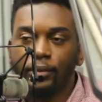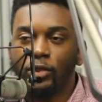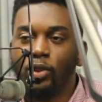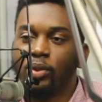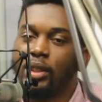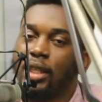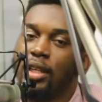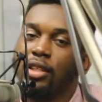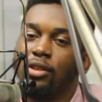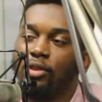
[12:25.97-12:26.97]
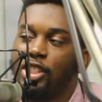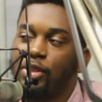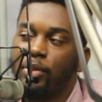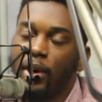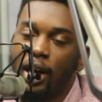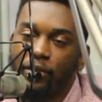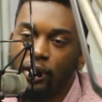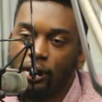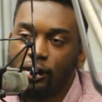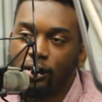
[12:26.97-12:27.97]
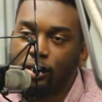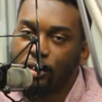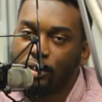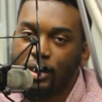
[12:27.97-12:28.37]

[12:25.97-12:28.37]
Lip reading: Don't say, you know, teach me about Africa, you know.